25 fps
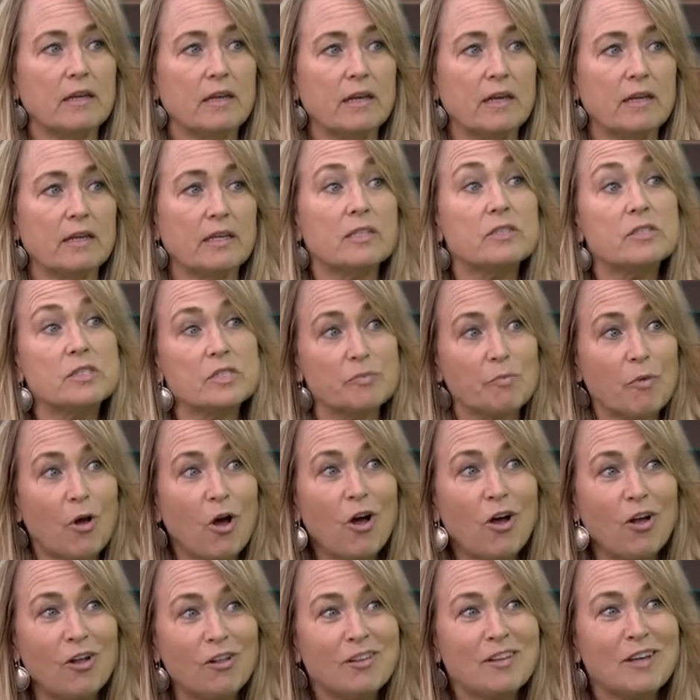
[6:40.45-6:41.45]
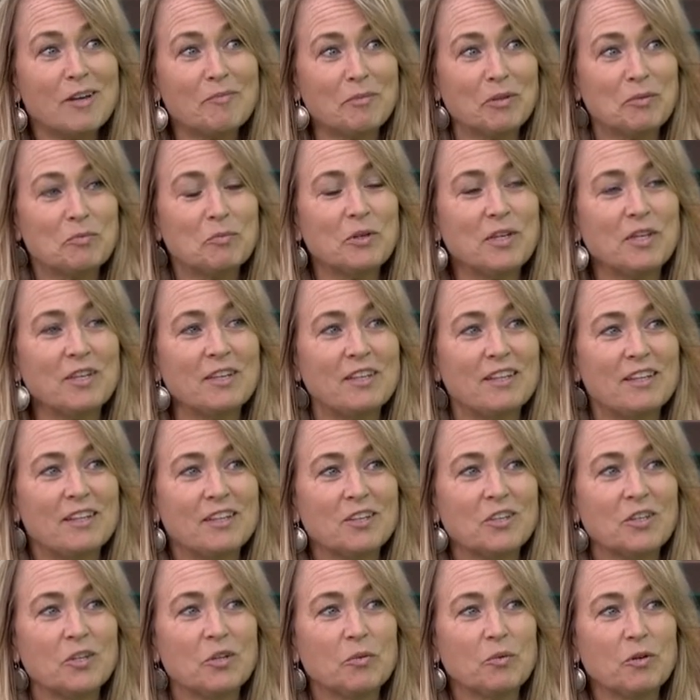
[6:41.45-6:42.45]
And it's small. I mean,
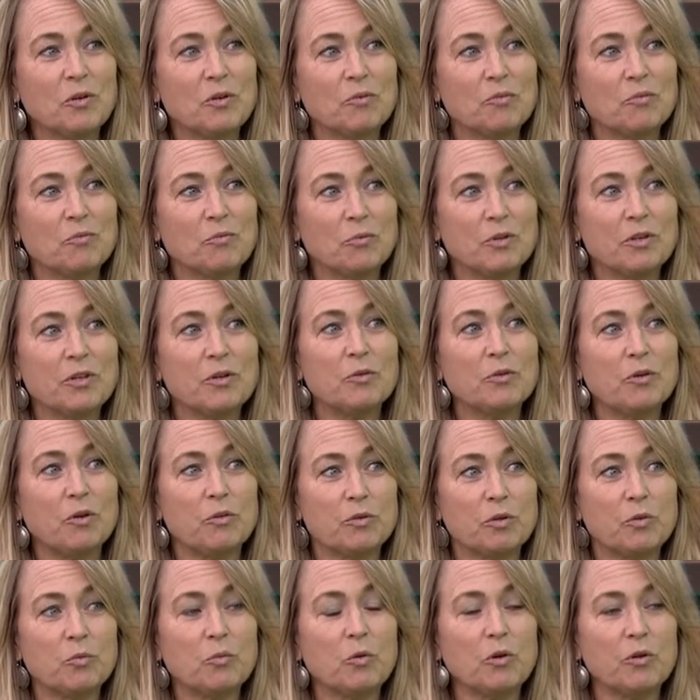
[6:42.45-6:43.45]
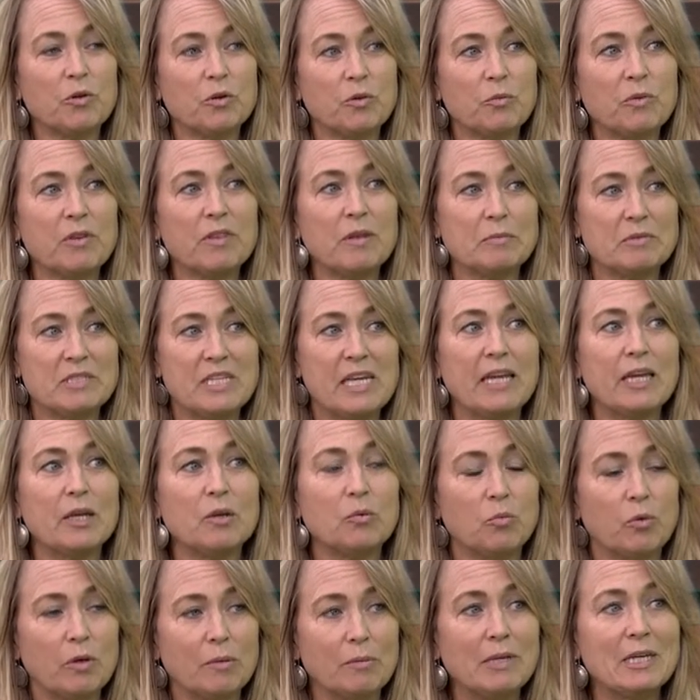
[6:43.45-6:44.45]
we're really only working with up to
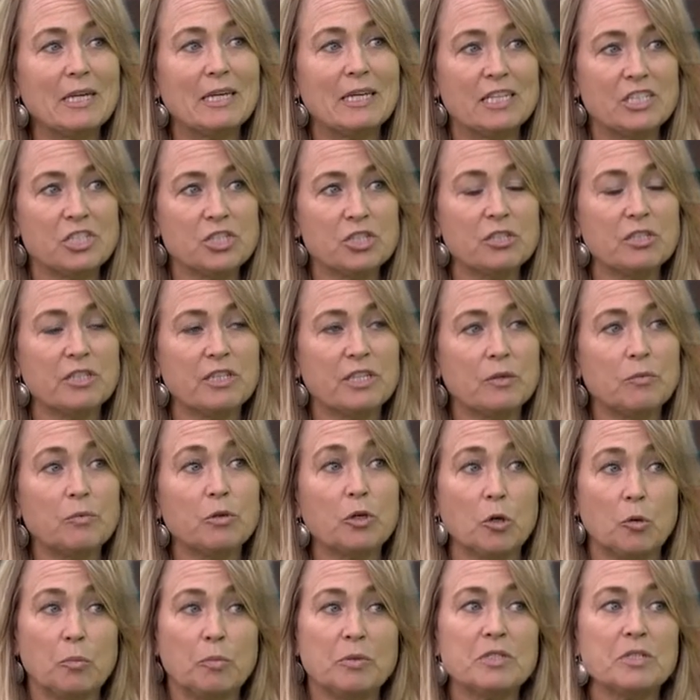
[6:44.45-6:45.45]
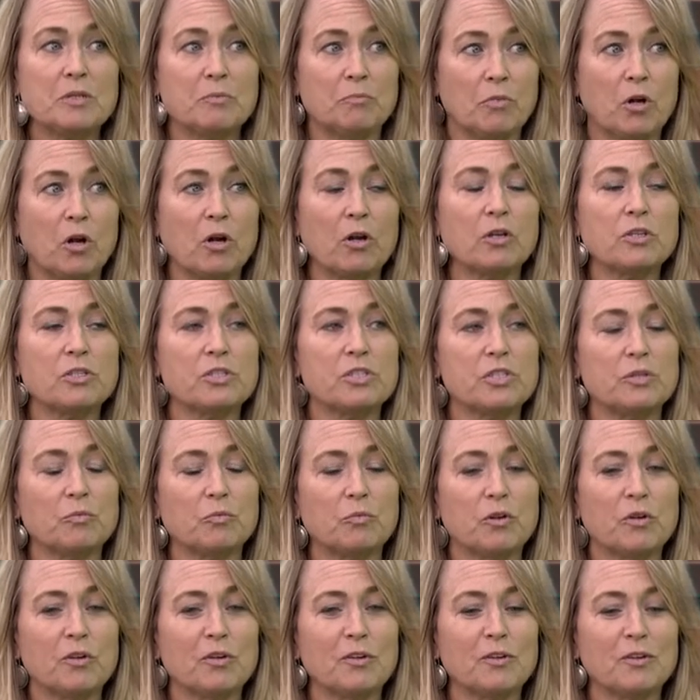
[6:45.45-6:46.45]
8 women initially. We opened in March, and
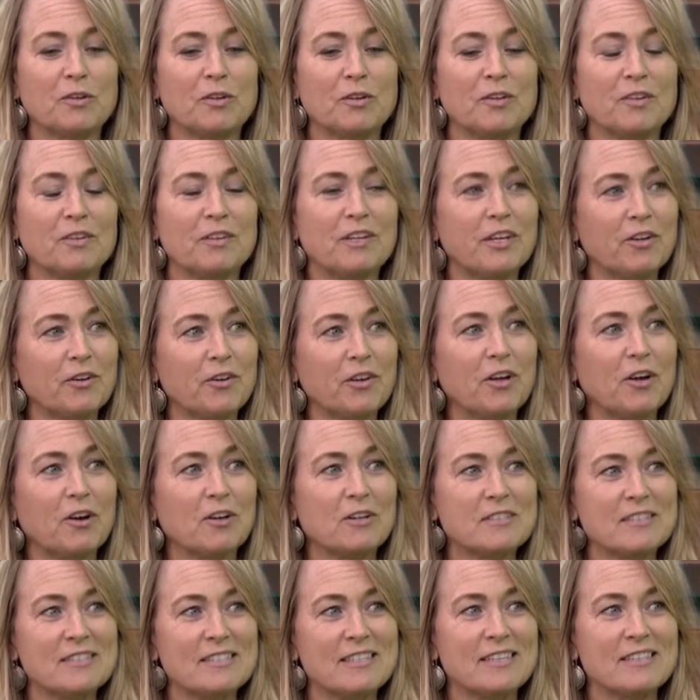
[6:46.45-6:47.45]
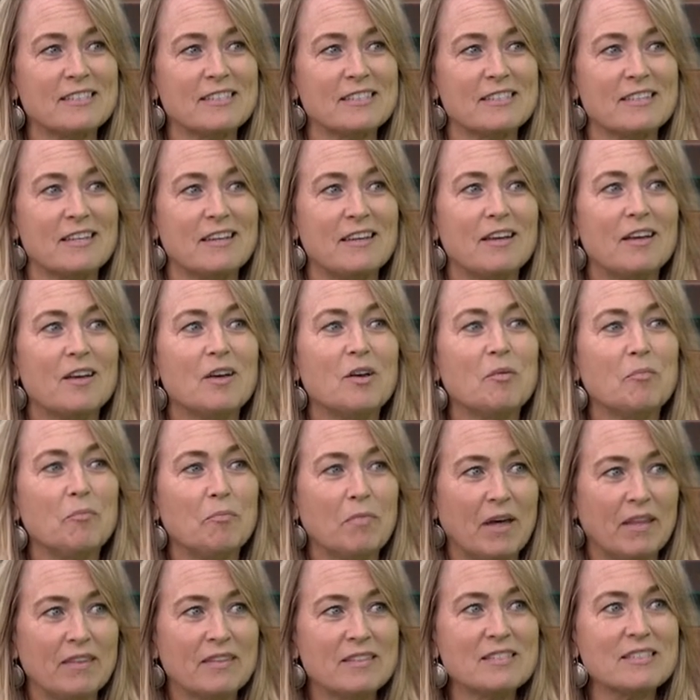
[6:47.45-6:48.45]
we're nearing our 6
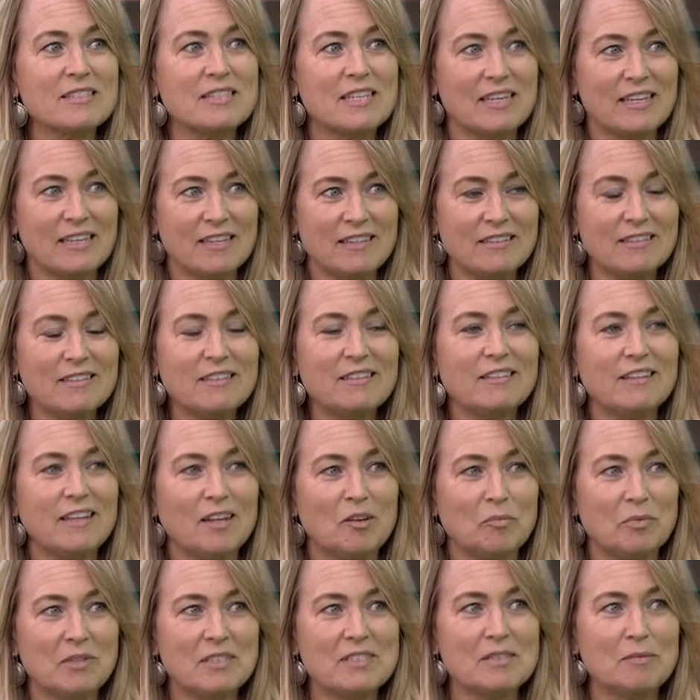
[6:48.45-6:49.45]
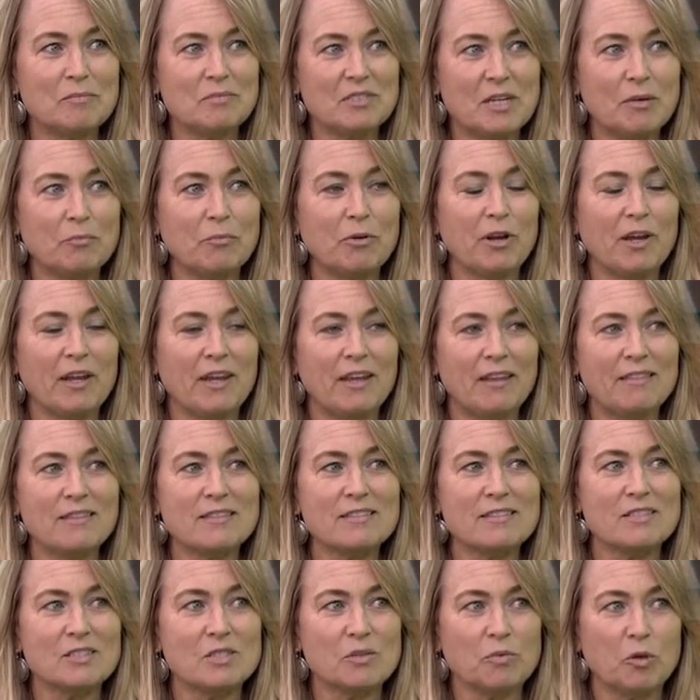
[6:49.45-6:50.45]
months in. That'll be September 8th
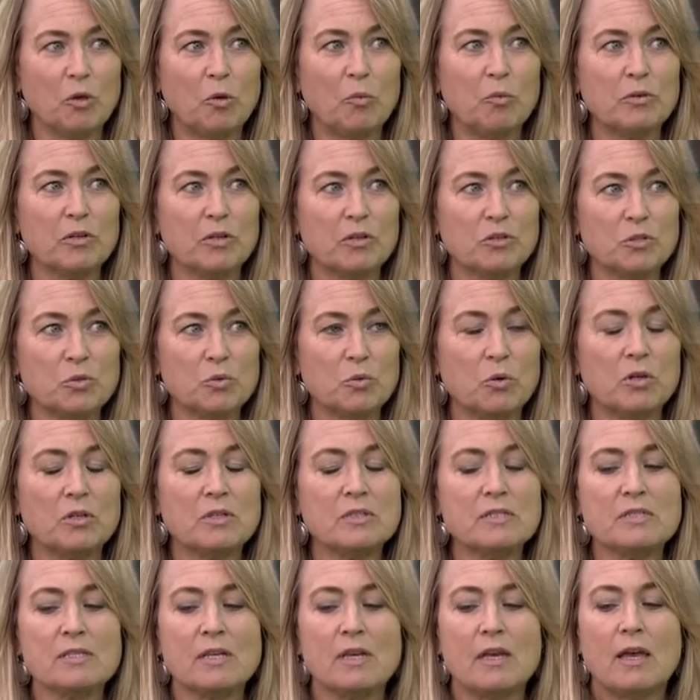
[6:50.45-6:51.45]
since we opened our doors.